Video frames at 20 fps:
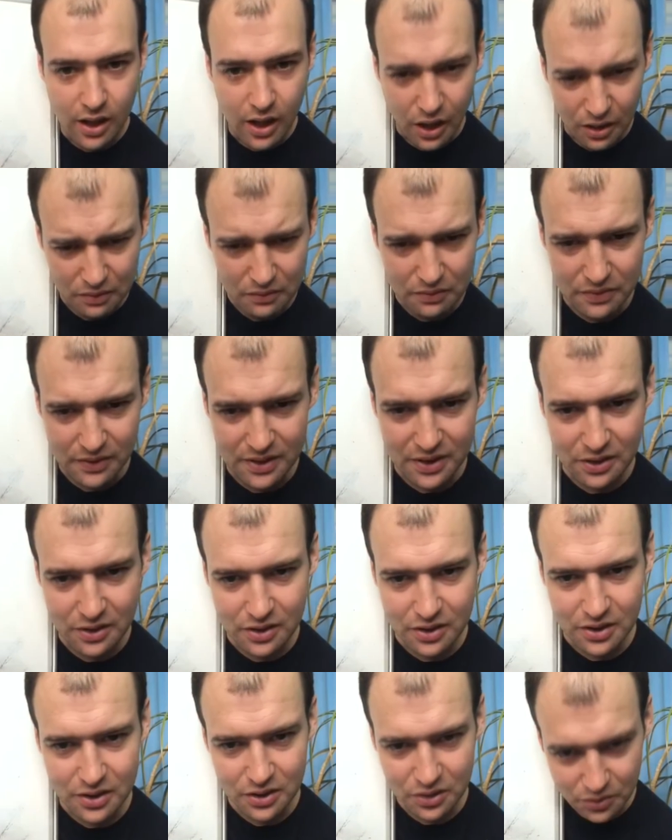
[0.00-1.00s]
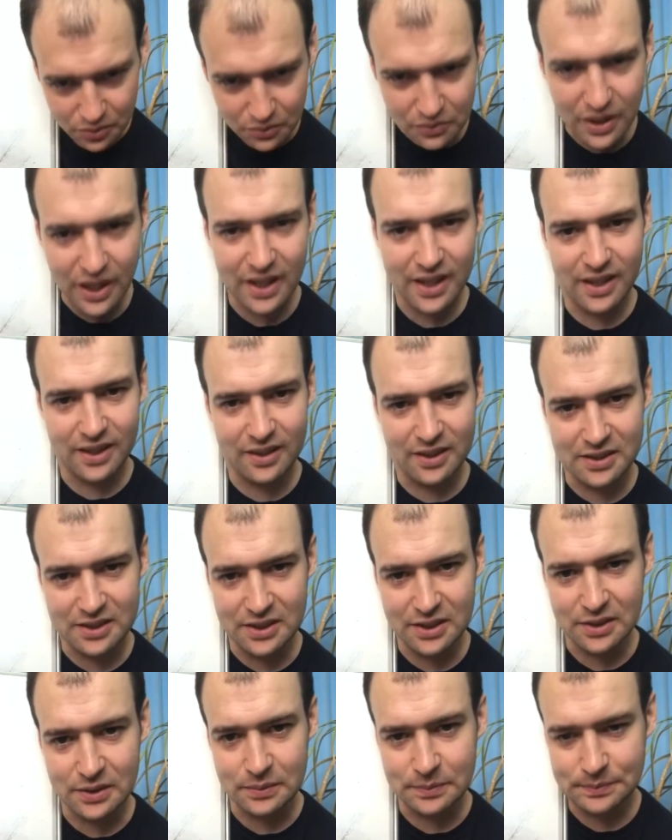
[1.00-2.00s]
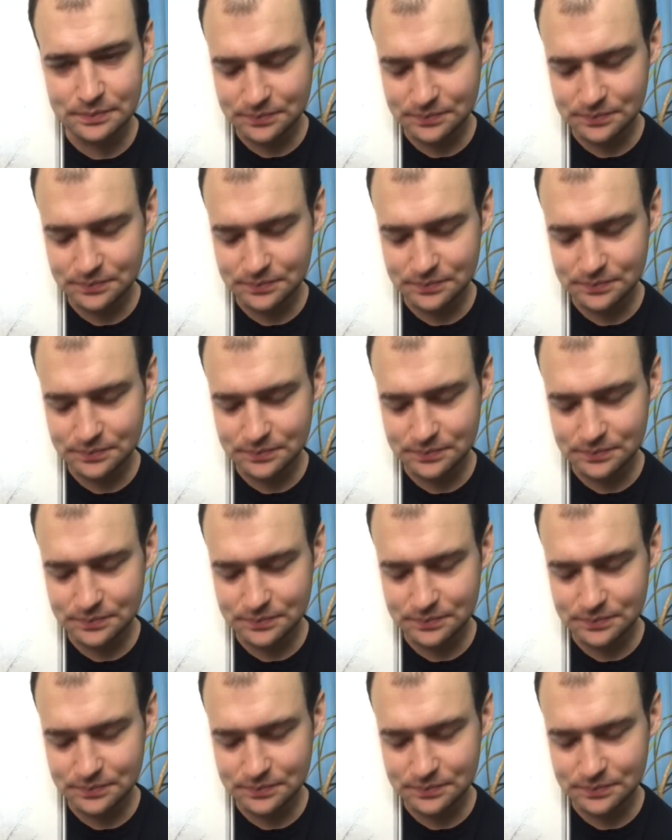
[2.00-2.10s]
Hopefully you get the idea.